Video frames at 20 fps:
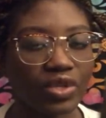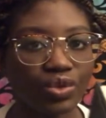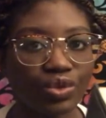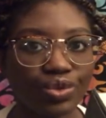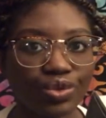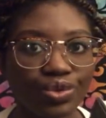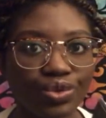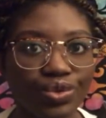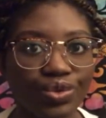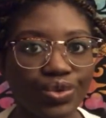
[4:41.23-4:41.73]

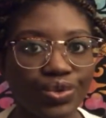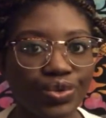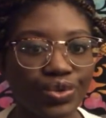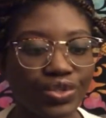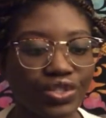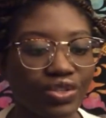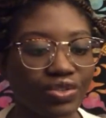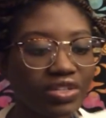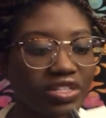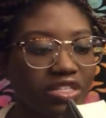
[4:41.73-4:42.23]
Ooh,
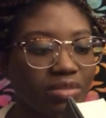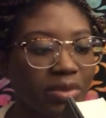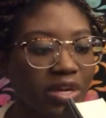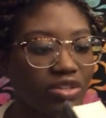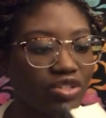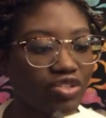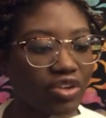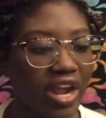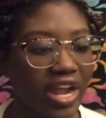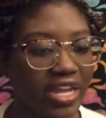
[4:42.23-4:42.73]
so this is
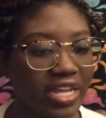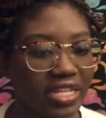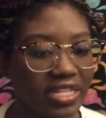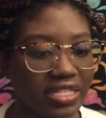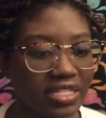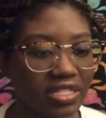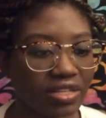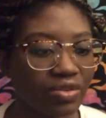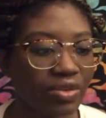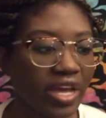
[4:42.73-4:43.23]
about
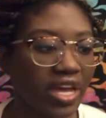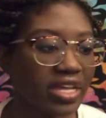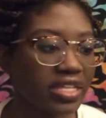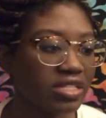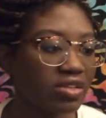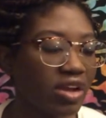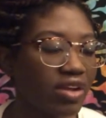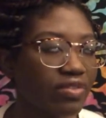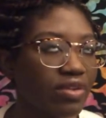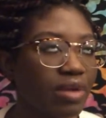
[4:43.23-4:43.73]
dragons. Okay,
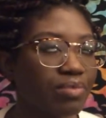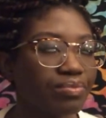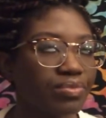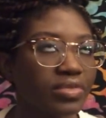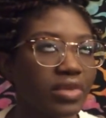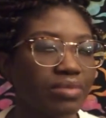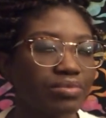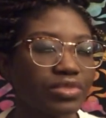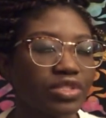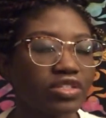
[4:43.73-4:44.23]
so I, am I'm,
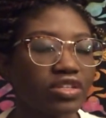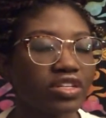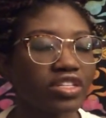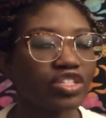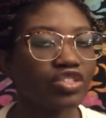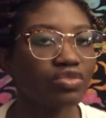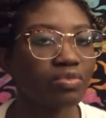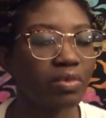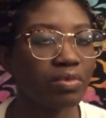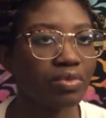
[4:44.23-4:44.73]
I'm
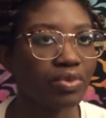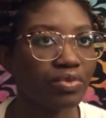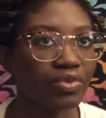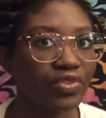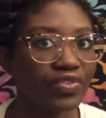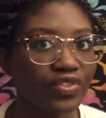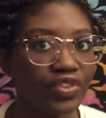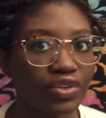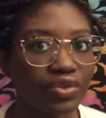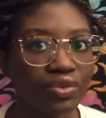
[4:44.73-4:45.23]
starting to remember the
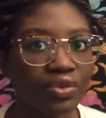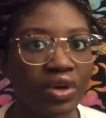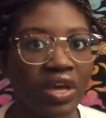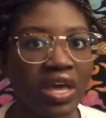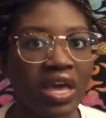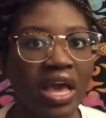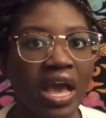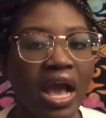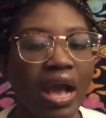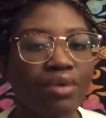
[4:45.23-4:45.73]
review.
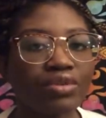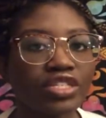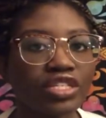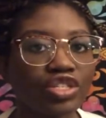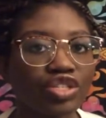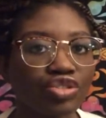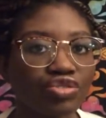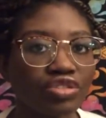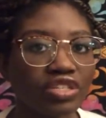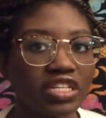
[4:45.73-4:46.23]
I was
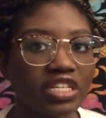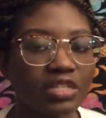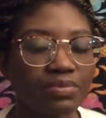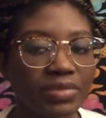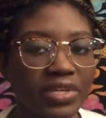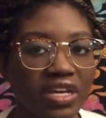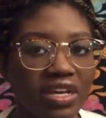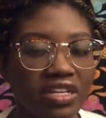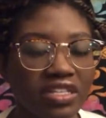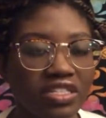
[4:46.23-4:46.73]

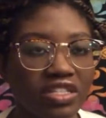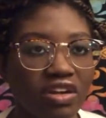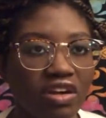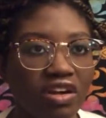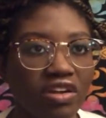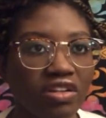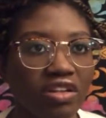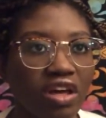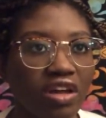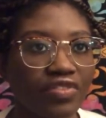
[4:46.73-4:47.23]
intrigued because there
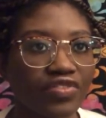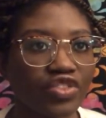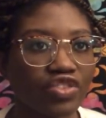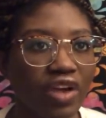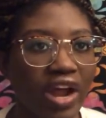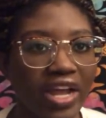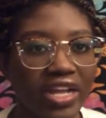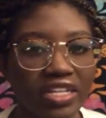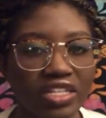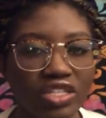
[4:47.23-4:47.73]
aren't a lot of
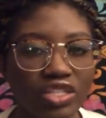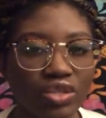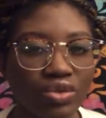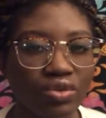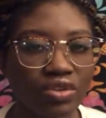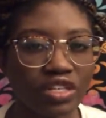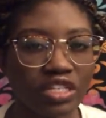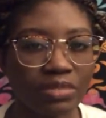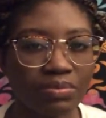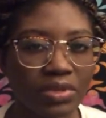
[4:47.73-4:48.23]
dragon
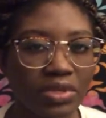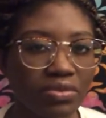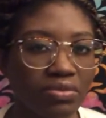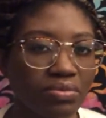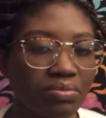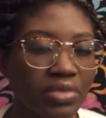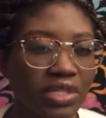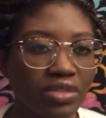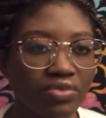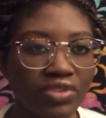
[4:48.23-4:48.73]
stories being,
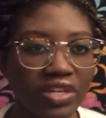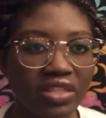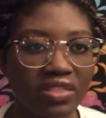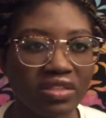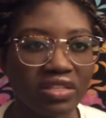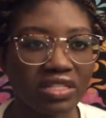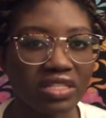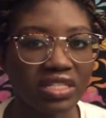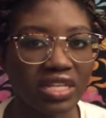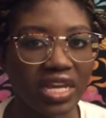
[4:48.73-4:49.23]
being
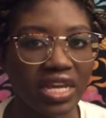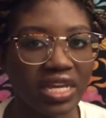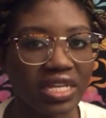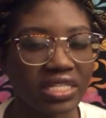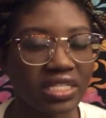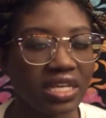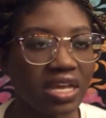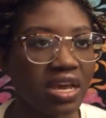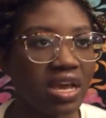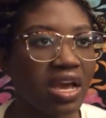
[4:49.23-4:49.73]
written these
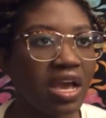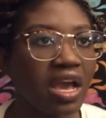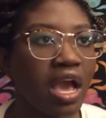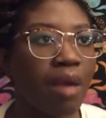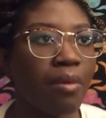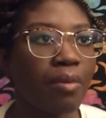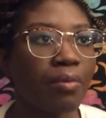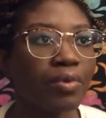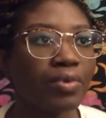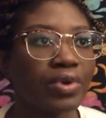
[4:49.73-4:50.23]
days.
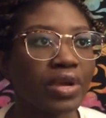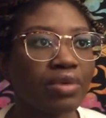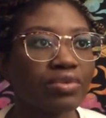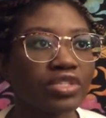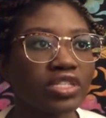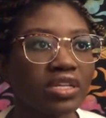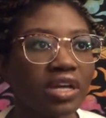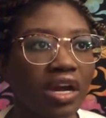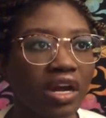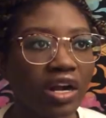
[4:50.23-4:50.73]
I remember when I
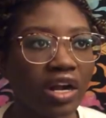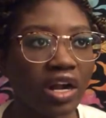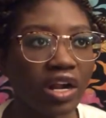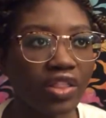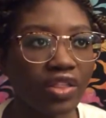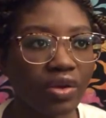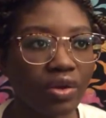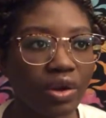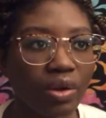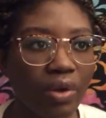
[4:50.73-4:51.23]
was
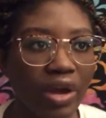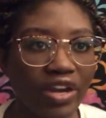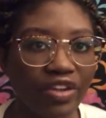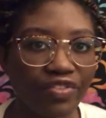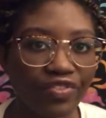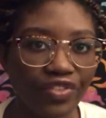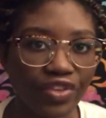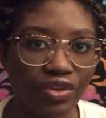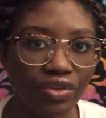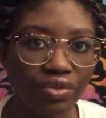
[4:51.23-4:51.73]
younger, there were quite a
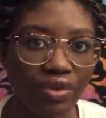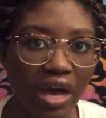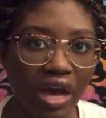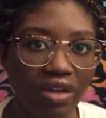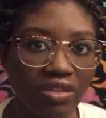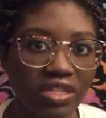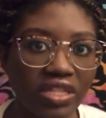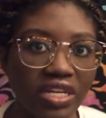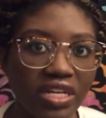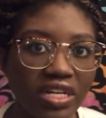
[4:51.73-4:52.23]
few
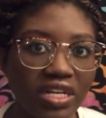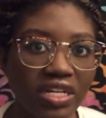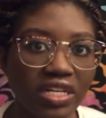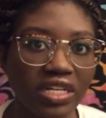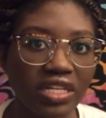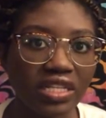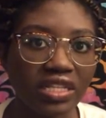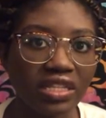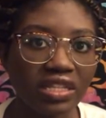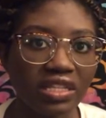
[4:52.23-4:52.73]
out there
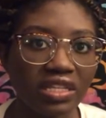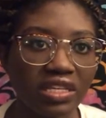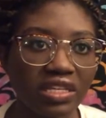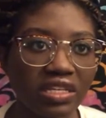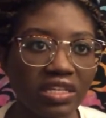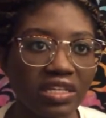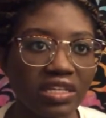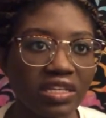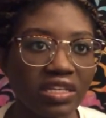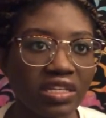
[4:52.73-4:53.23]
in the
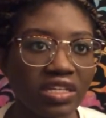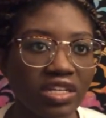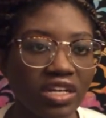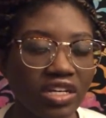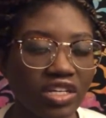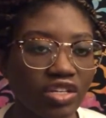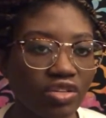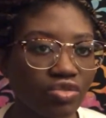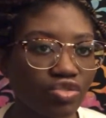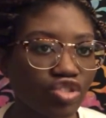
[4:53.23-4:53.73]

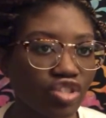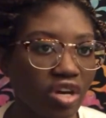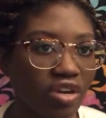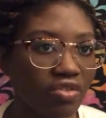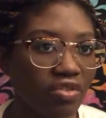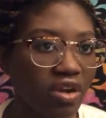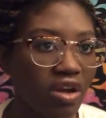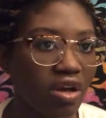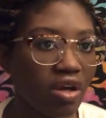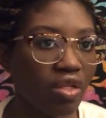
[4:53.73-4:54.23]
young adult
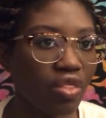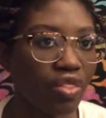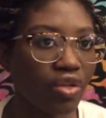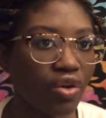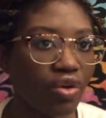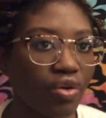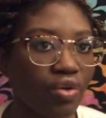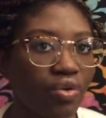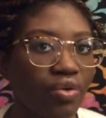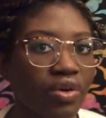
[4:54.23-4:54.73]
genre,
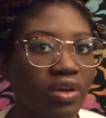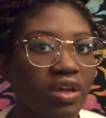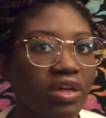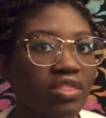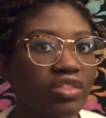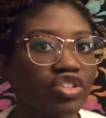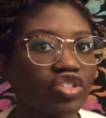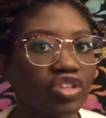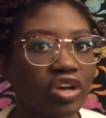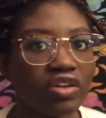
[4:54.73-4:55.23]
although
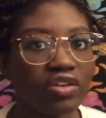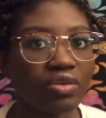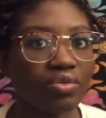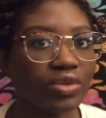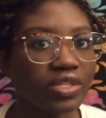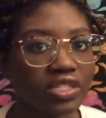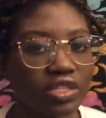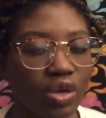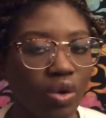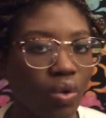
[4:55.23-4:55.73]
the genre
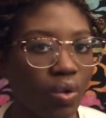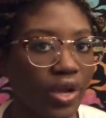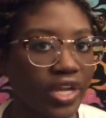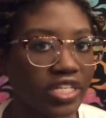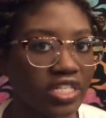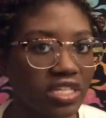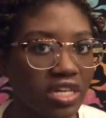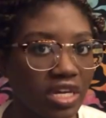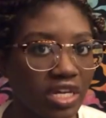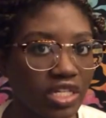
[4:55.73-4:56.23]
wasn't
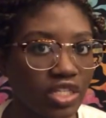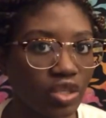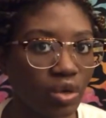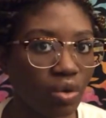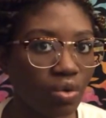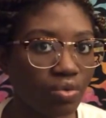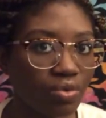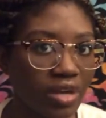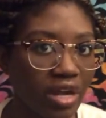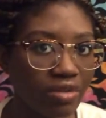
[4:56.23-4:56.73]
coined young
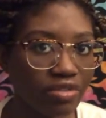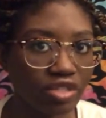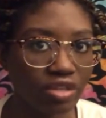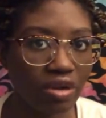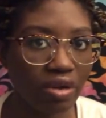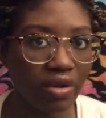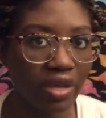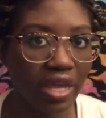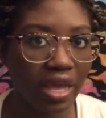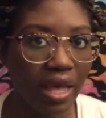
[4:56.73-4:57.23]
adult when I was
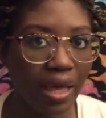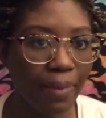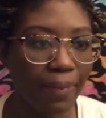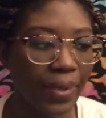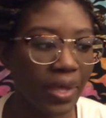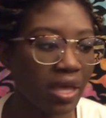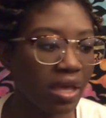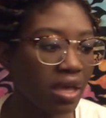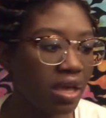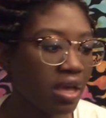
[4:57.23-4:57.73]
growing up.